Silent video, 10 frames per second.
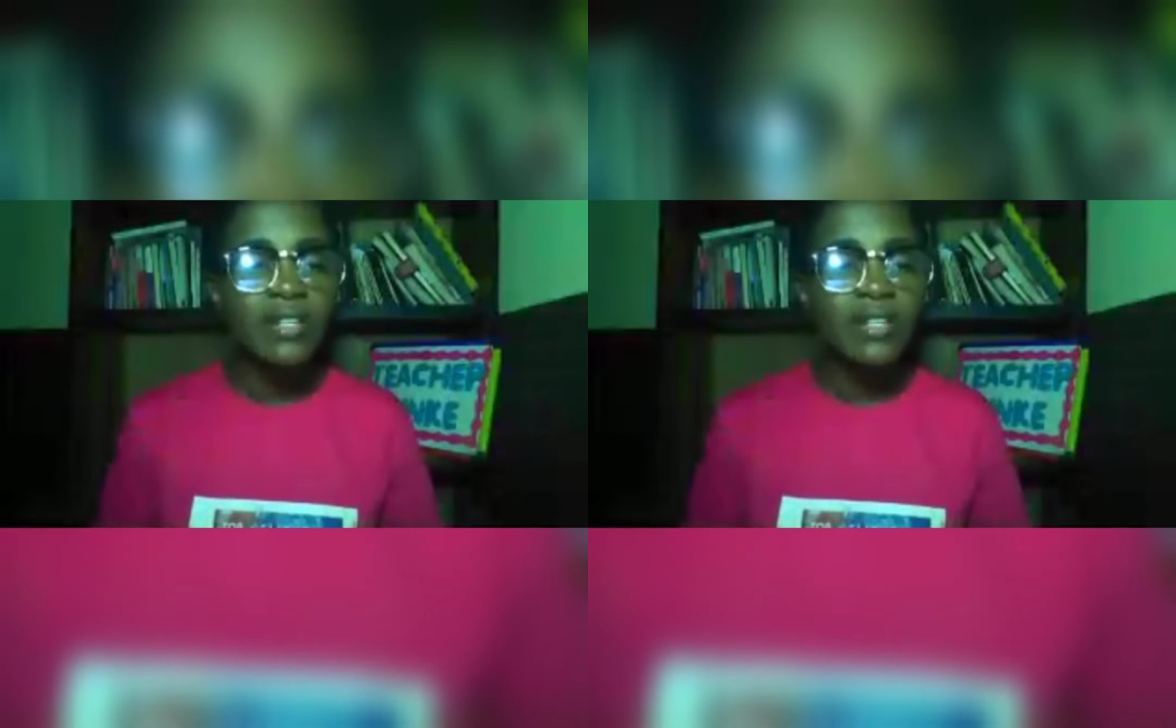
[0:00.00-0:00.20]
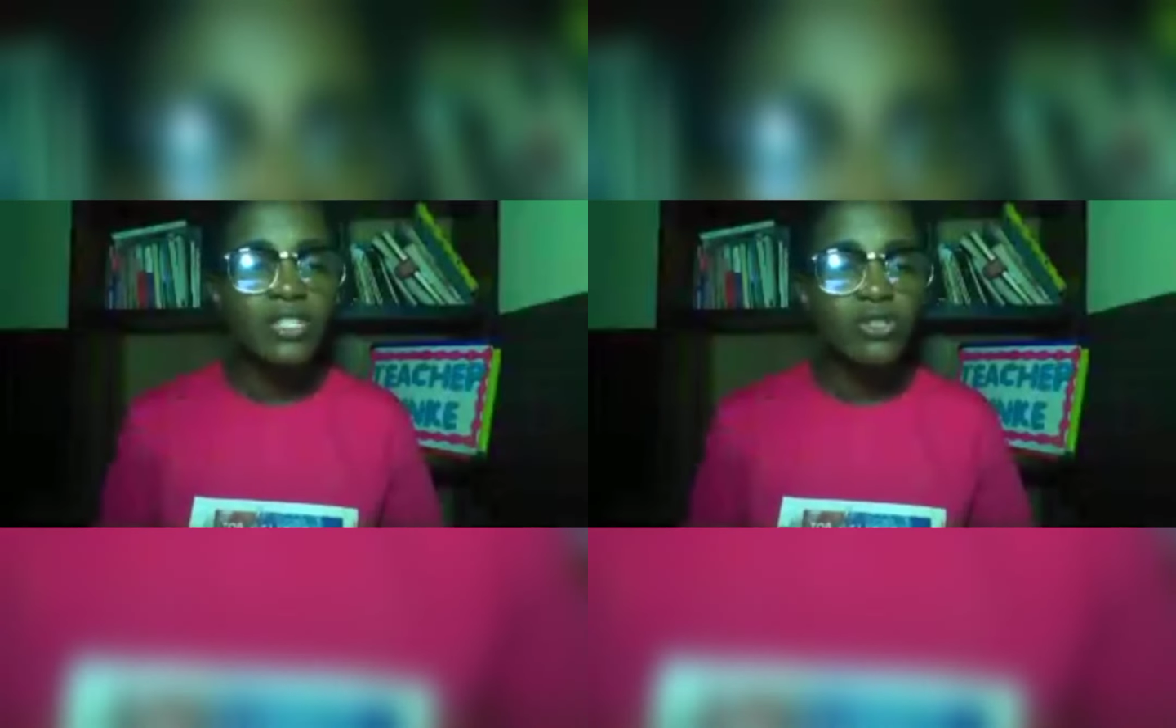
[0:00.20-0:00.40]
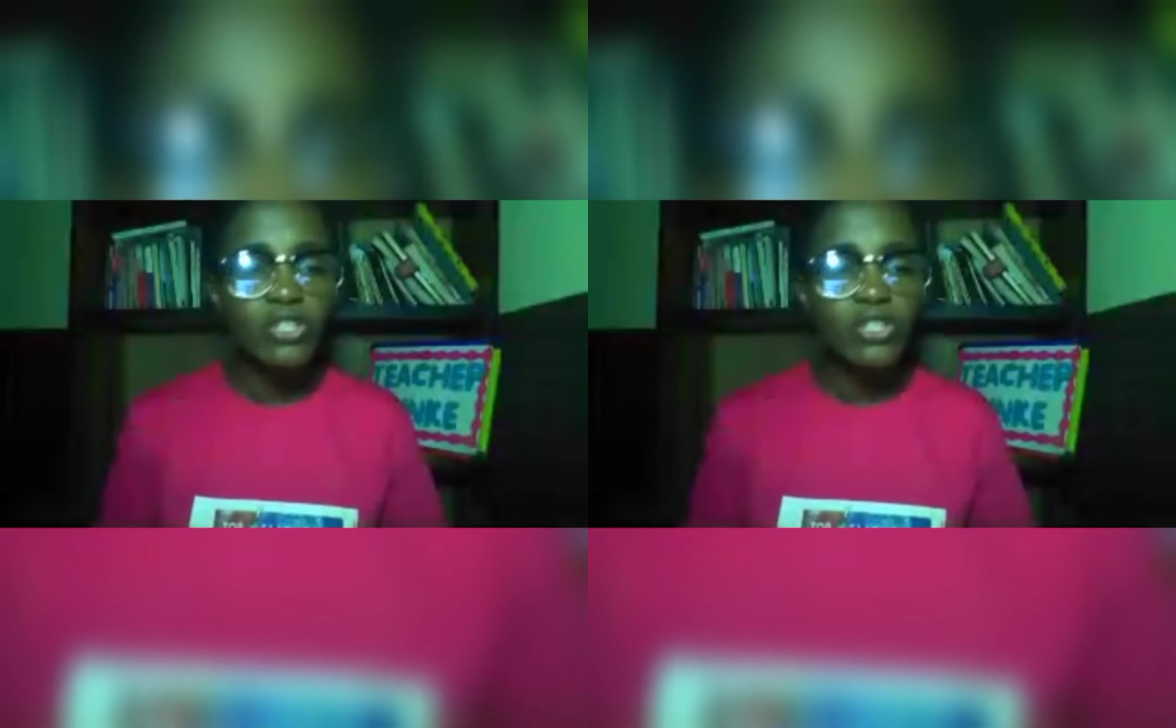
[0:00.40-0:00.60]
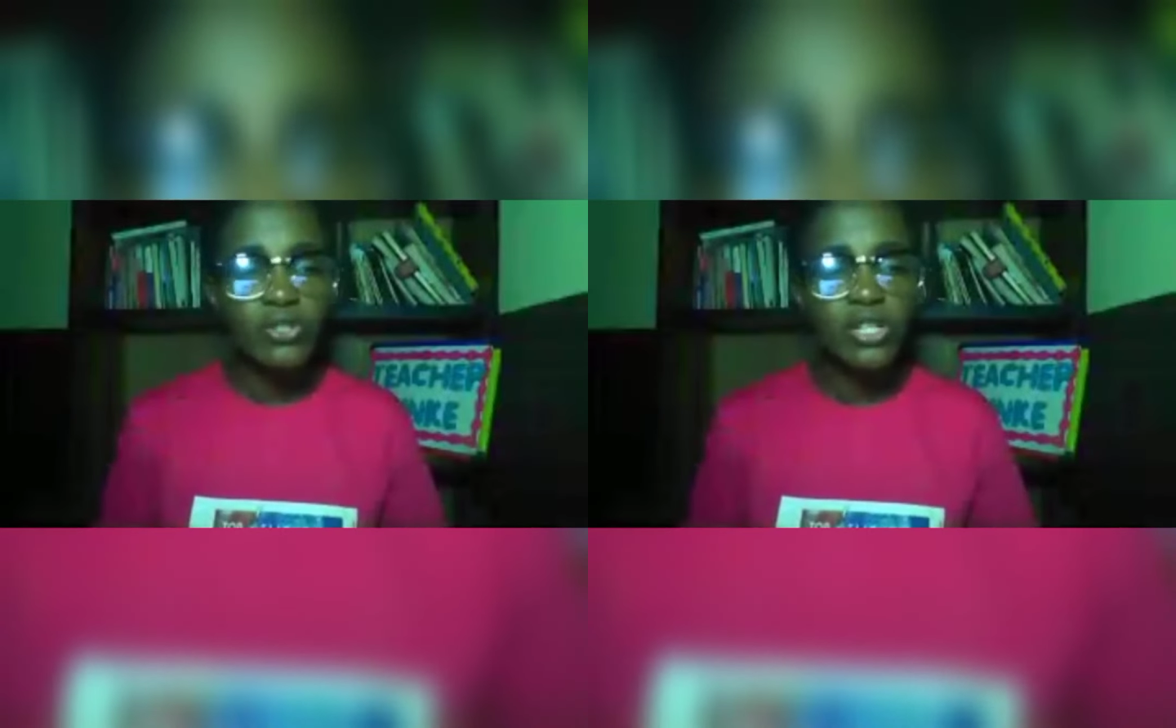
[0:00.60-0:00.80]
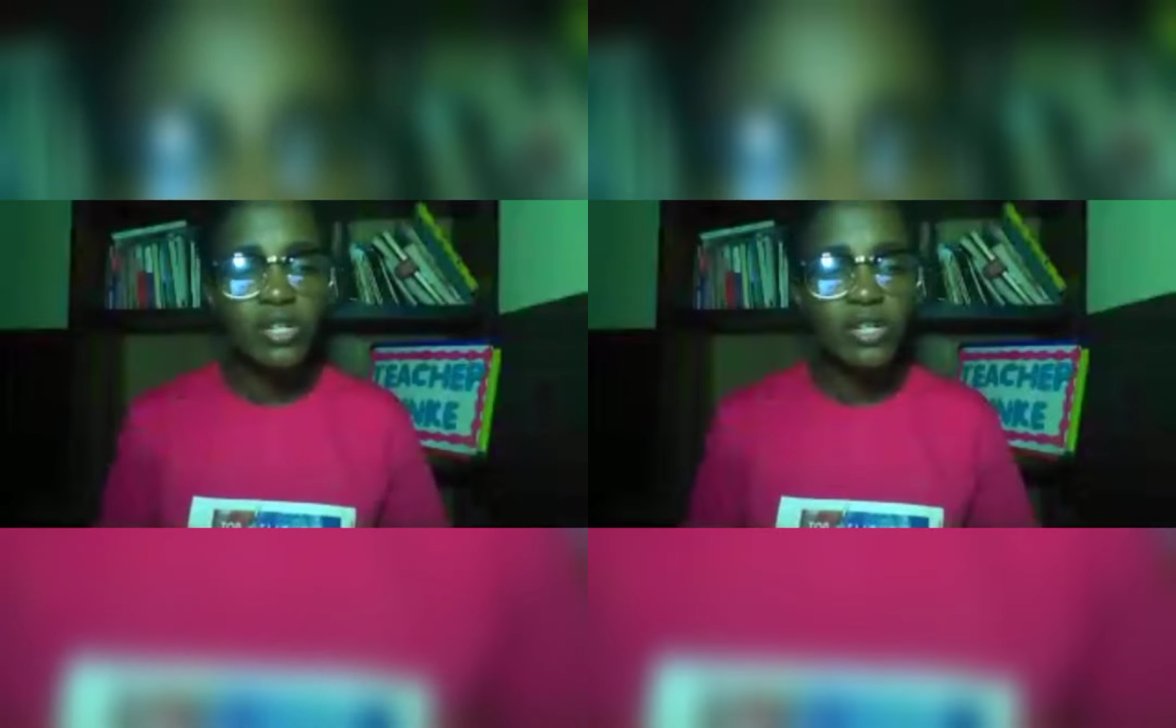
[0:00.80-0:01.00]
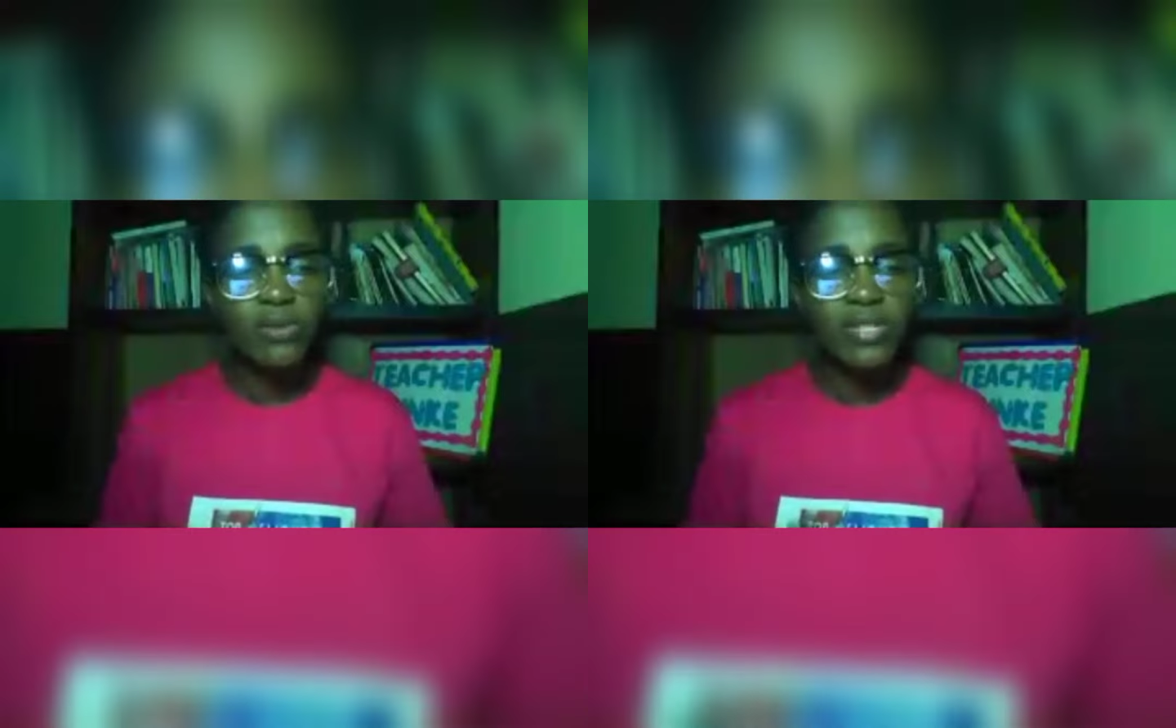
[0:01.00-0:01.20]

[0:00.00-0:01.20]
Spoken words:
the social cues.